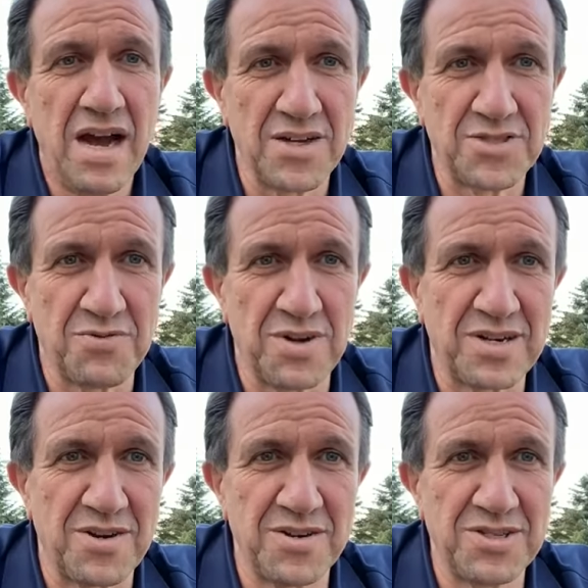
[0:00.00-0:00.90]
Also, I
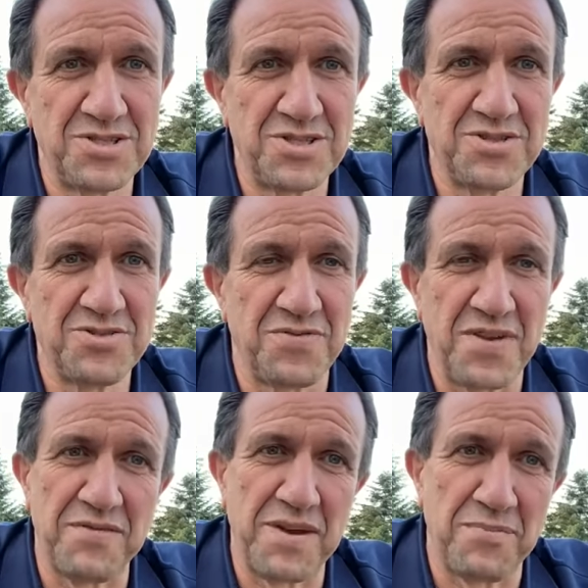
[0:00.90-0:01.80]
want to encourage you, if
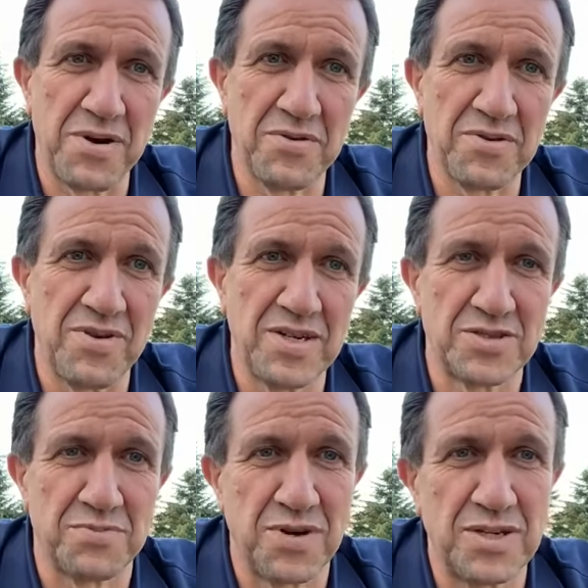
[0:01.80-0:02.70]
you have any prayer
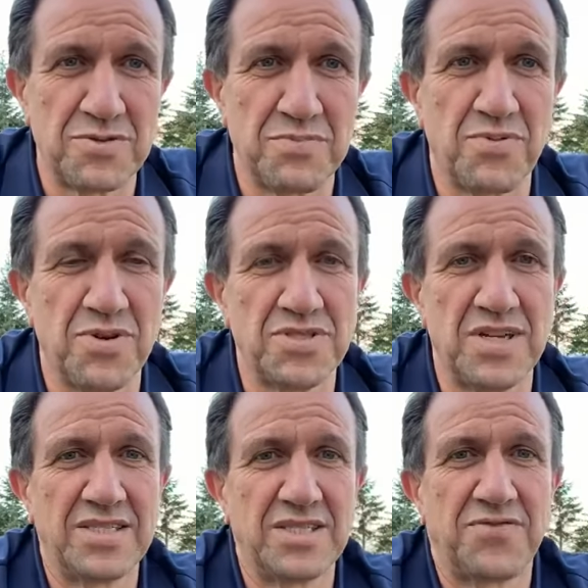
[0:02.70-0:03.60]
requests or praise reports,
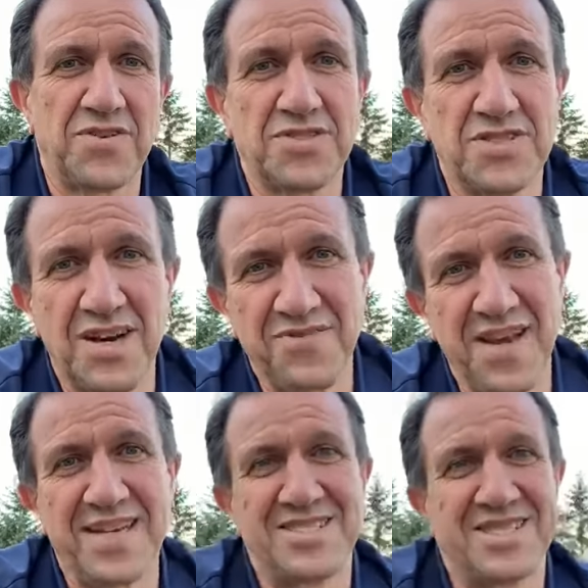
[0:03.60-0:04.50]
not just for yourself.
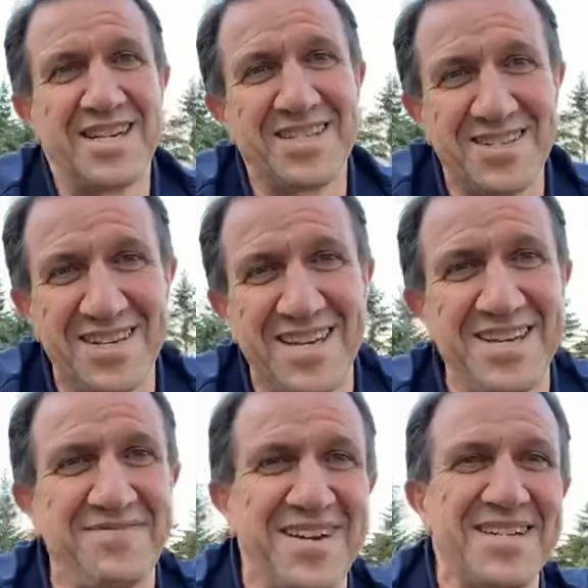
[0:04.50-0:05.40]
Hey, Gene, good
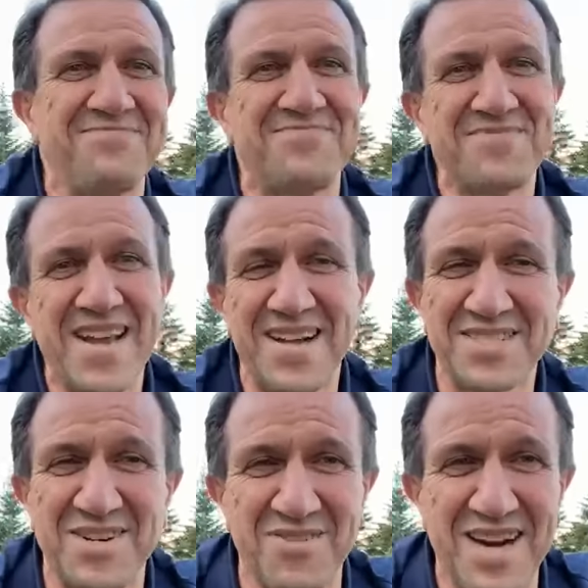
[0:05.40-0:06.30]
evening.
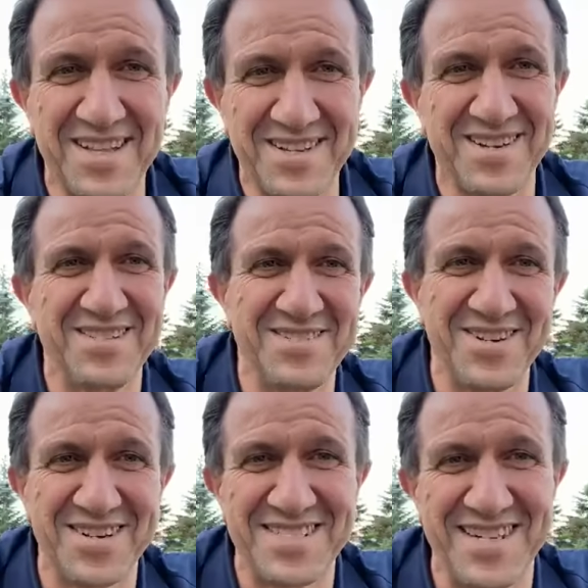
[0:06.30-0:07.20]
How's it going out there in New
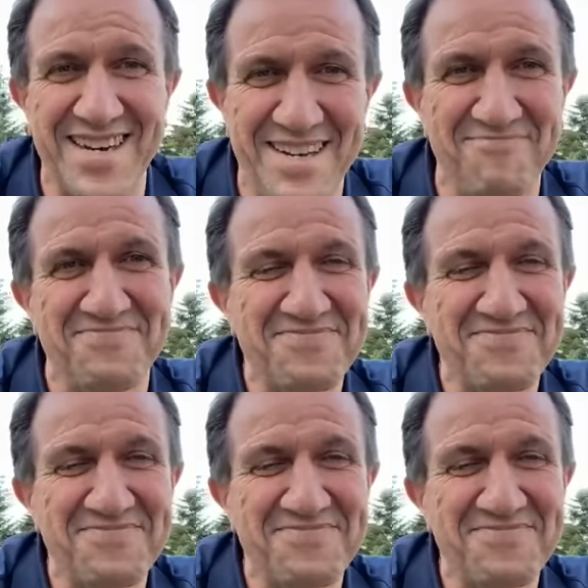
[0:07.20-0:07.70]
York City?